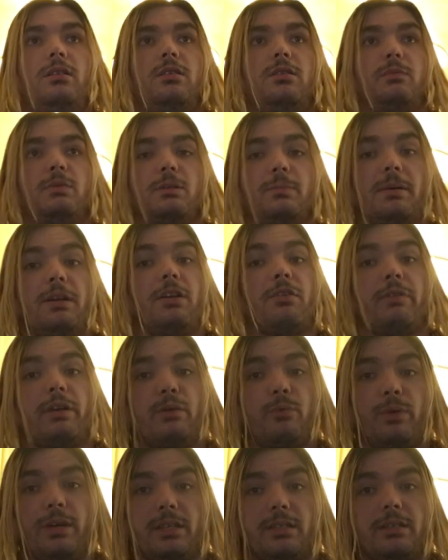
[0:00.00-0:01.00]
We spent a
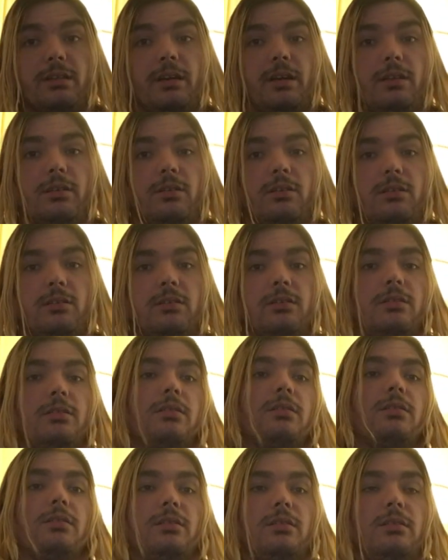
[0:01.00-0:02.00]
great week together.
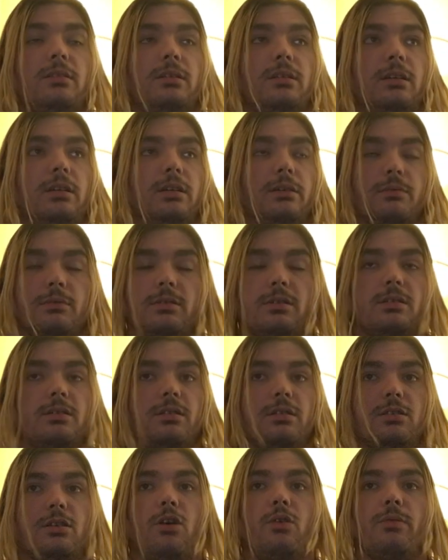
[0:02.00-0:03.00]
It was
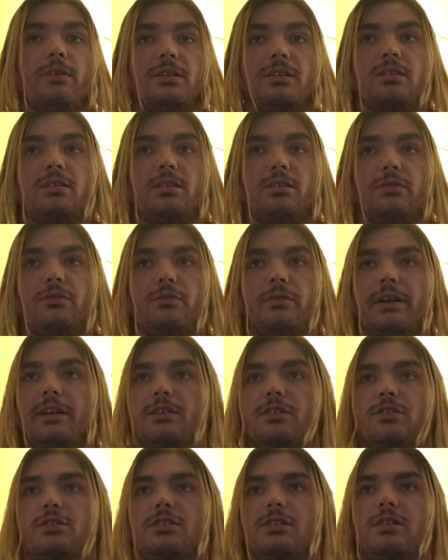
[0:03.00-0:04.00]
it's always
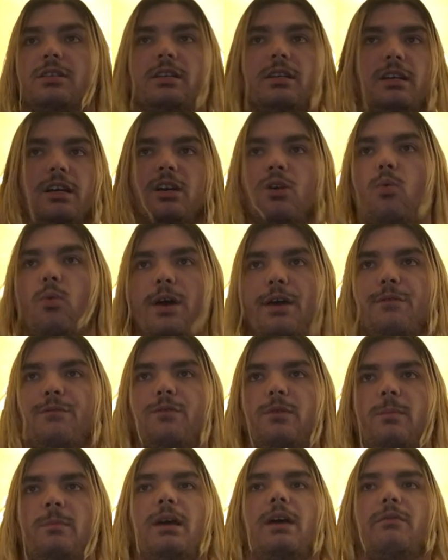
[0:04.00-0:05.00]
great to just get away
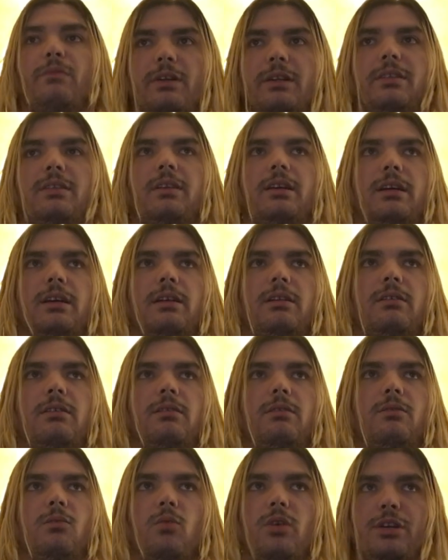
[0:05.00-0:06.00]
from everything
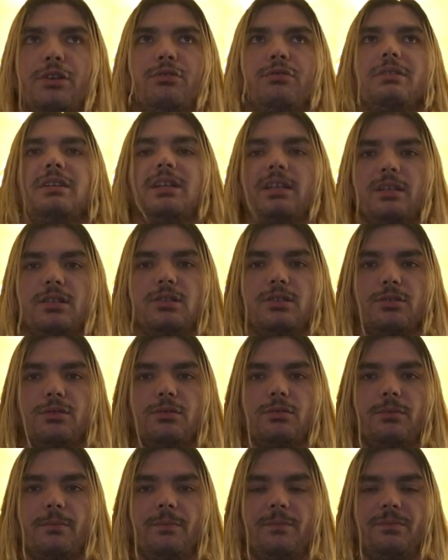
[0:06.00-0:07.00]
when you need
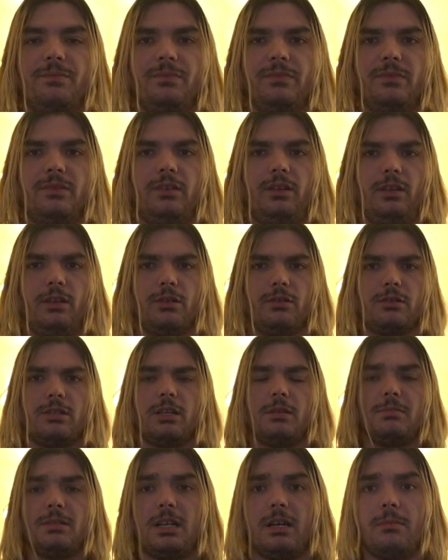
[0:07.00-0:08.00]
to. You know,
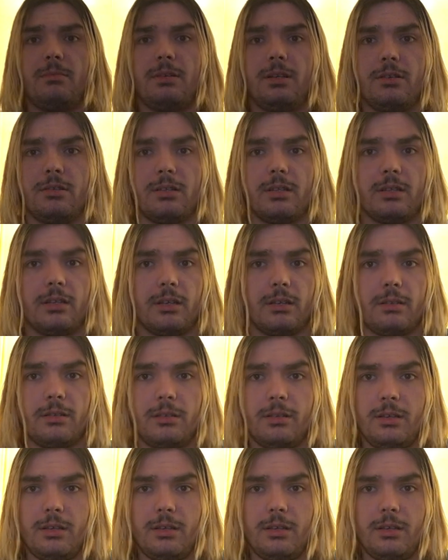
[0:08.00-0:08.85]
sometimes here's the thing.